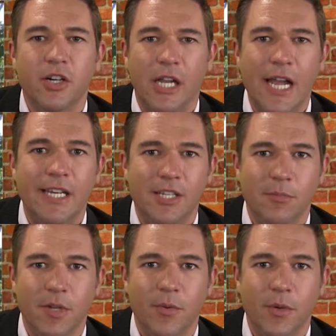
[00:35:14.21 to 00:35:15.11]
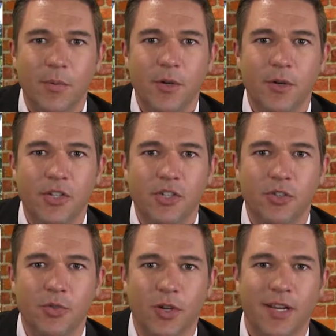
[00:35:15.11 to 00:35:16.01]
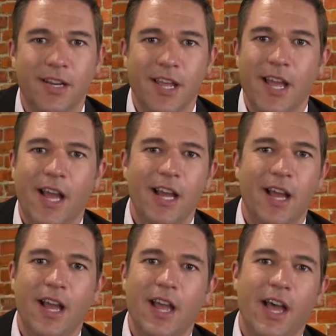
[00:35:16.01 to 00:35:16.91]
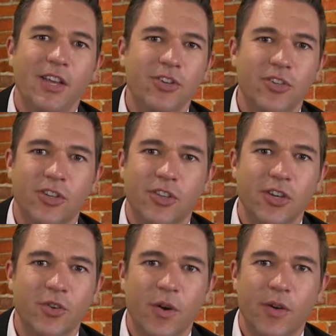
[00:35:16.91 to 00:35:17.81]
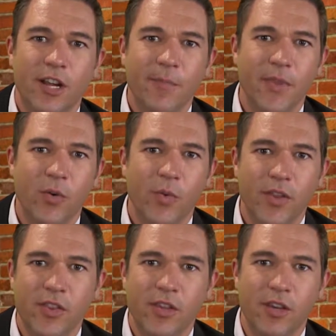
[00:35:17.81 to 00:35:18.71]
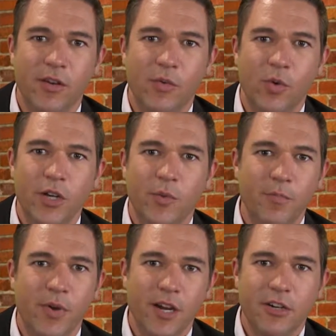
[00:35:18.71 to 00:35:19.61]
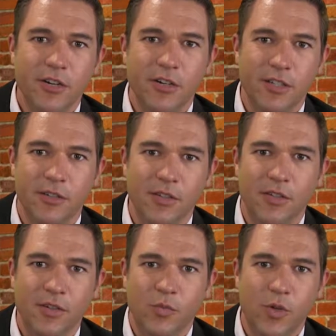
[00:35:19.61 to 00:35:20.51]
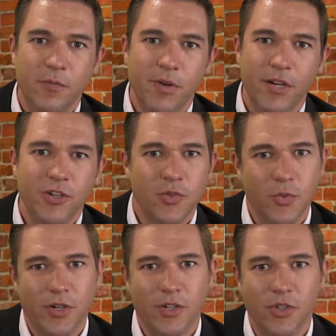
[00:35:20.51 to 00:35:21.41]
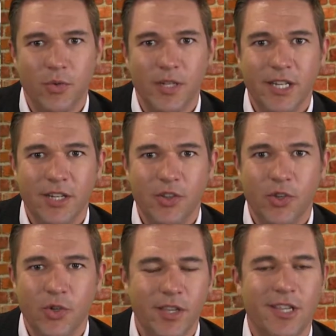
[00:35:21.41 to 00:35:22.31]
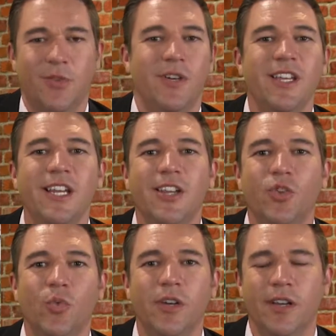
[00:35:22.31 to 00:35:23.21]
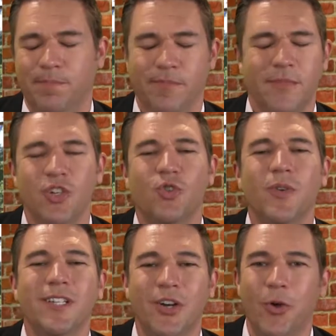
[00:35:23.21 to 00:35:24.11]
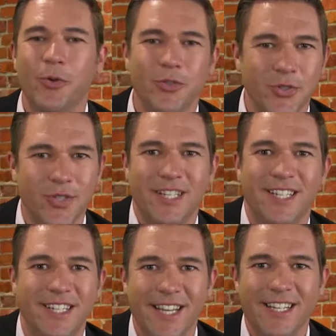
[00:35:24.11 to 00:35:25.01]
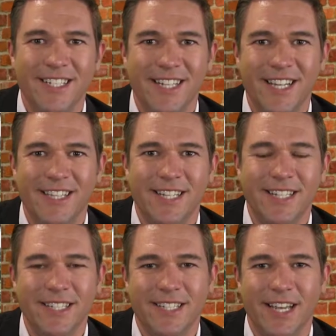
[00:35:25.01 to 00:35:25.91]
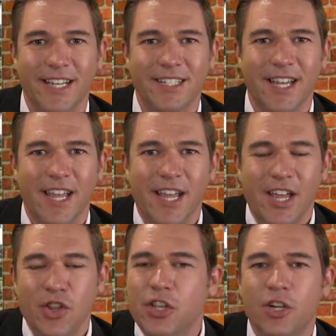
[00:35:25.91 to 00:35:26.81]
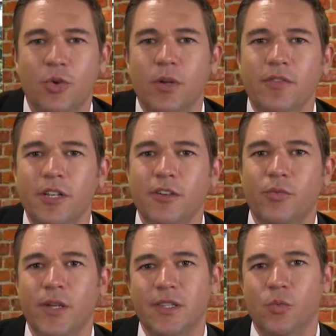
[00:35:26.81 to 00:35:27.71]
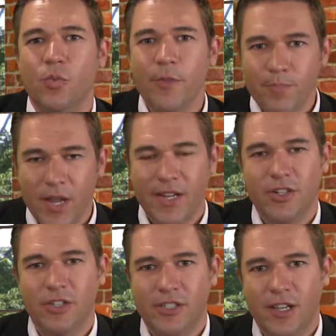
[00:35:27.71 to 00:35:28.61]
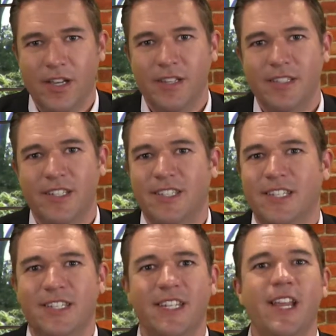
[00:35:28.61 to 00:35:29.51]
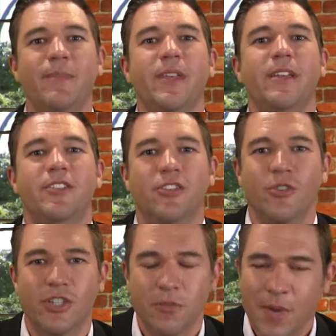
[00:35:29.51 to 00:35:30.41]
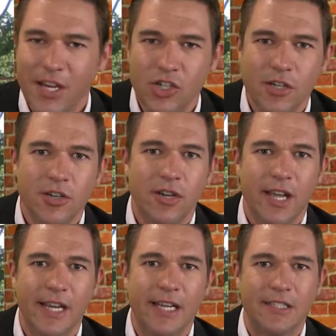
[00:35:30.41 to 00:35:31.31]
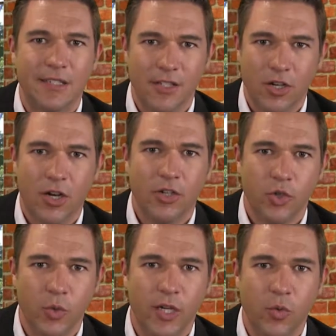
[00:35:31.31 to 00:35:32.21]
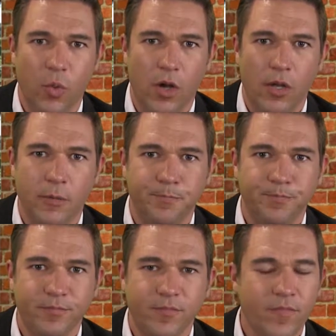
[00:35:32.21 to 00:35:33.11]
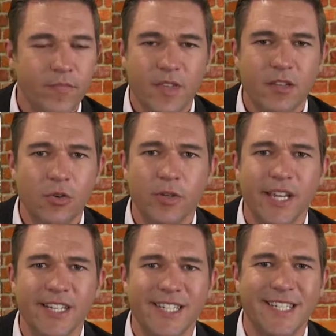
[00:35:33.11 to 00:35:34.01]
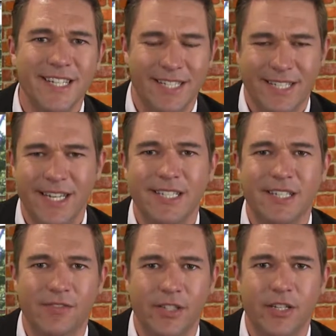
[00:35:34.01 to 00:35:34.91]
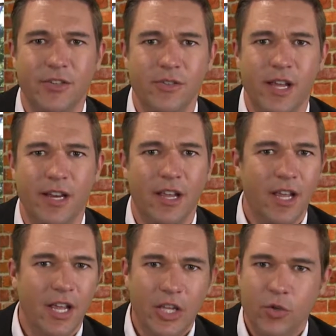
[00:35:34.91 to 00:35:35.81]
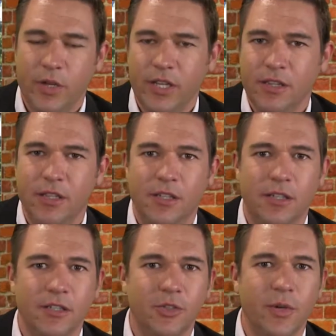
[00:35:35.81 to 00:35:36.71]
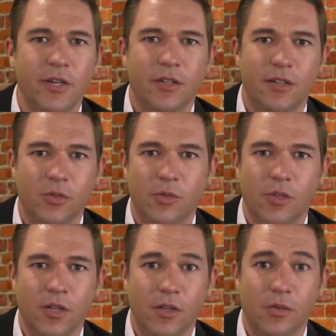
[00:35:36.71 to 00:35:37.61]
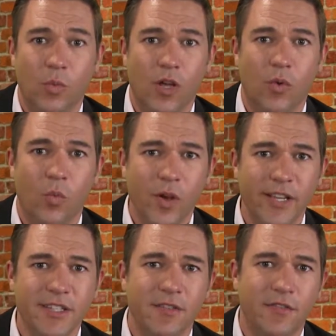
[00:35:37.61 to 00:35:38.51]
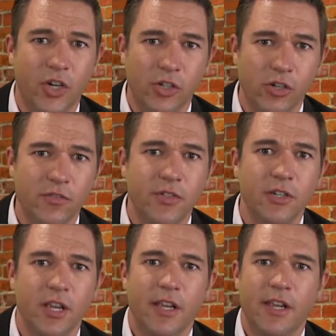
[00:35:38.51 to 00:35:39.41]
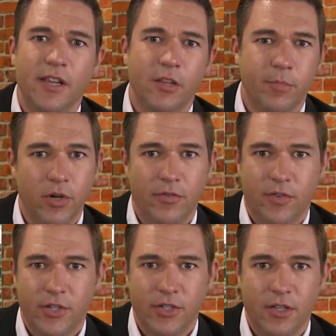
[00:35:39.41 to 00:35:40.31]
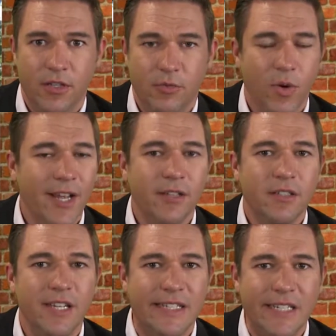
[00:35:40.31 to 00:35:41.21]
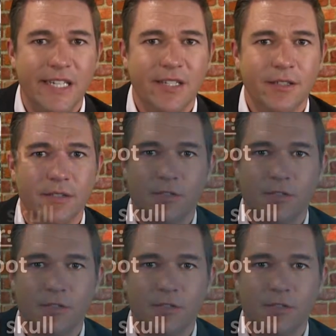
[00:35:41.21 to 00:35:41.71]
lied to me when we were children. I used to think growing up that when the Woody Woodpecker and the woodpeckers were drilling into the tree, I thought they were eating the wood. They're drilling holes so they can get in to get the insects. The equivalent of what the woodpecker does is the same thing as you smashing your head against a concrete wall. You can't successively do that. You hit the concrete wall once, fall over, the bird falls to the ground, gets eaten,